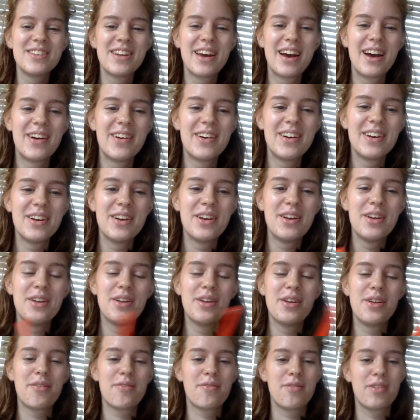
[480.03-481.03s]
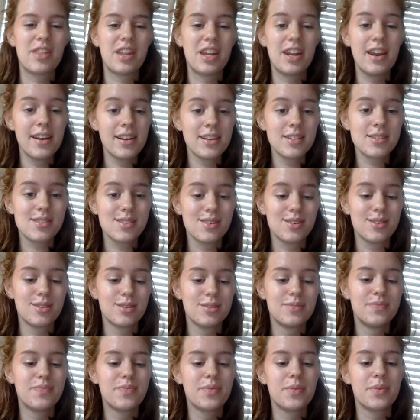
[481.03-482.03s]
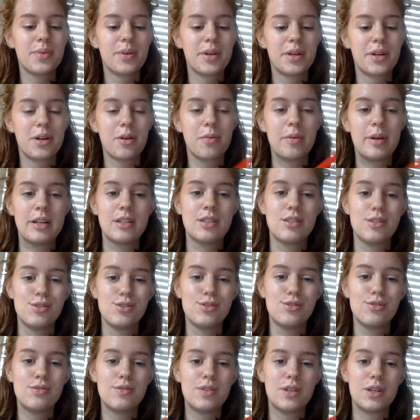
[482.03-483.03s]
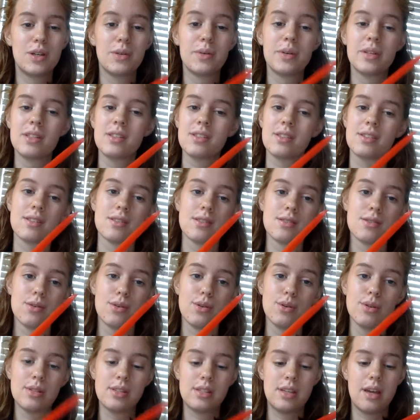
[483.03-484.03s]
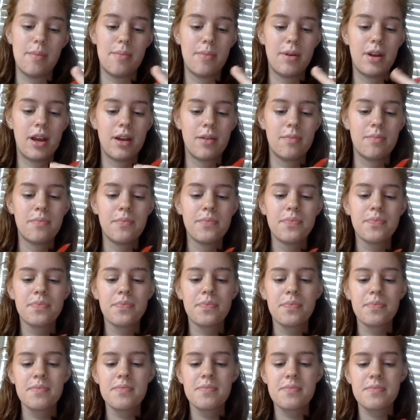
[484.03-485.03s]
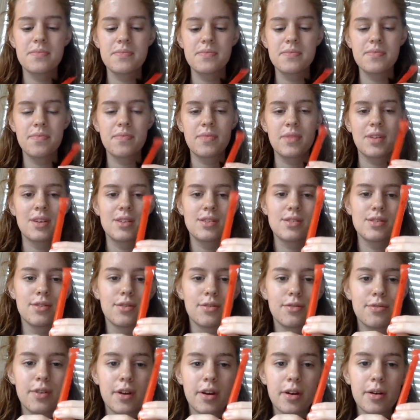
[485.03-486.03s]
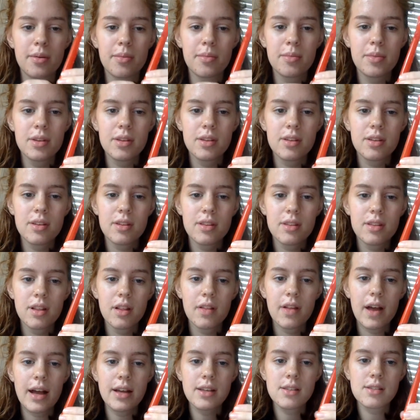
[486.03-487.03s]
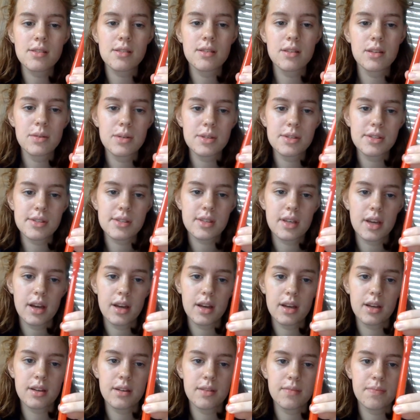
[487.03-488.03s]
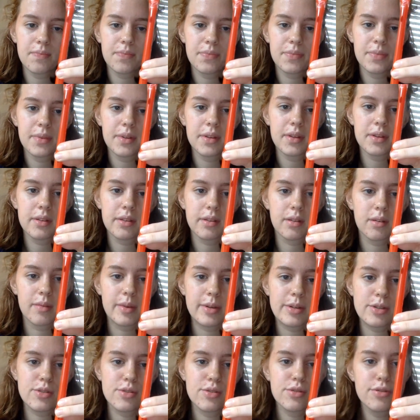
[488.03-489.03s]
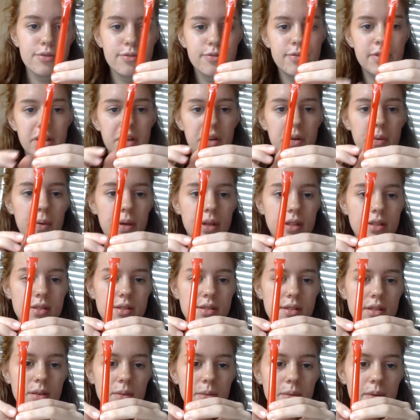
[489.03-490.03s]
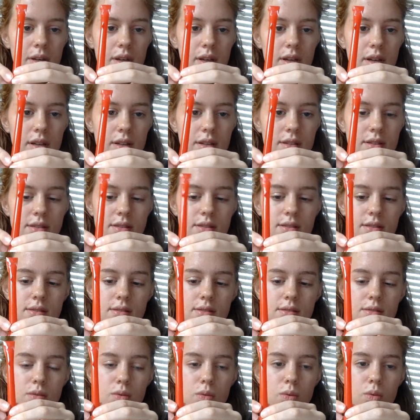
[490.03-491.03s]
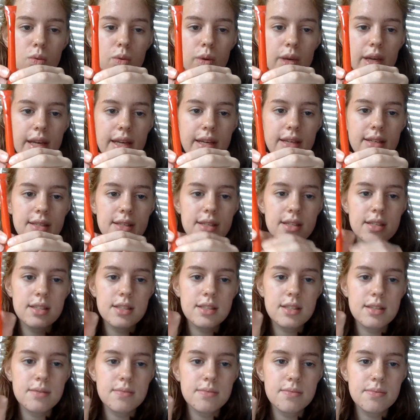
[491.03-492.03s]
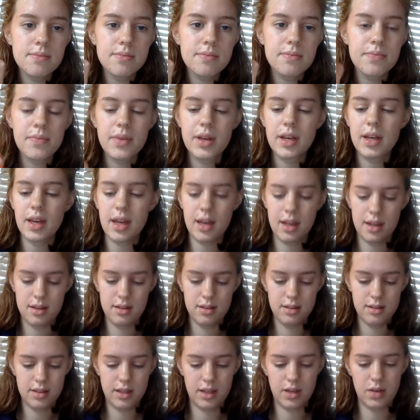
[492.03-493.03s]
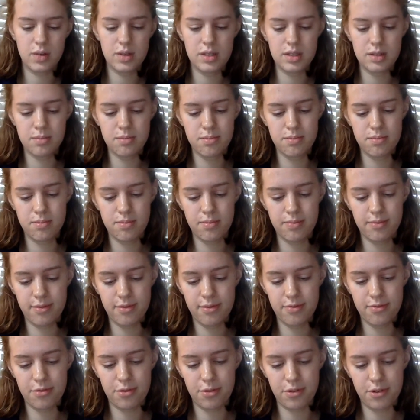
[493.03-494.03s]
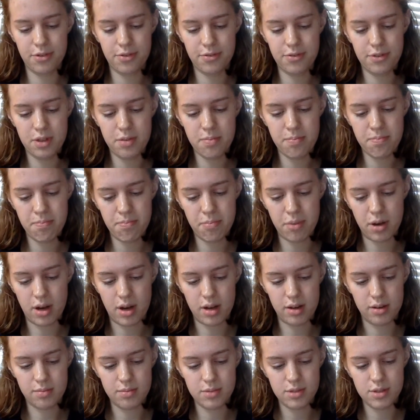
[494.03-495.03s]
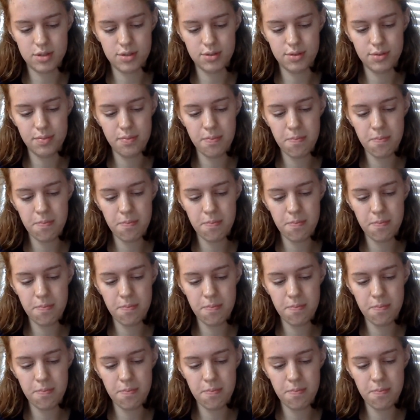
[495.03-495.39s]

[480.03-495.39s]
now for the next hole, we're going to go back to 2 finger widths because it's a whole step again. So from the last hole that we just cut, we measure 2 finger widths. We're going to squeeze it again like we did before for the bottom 2.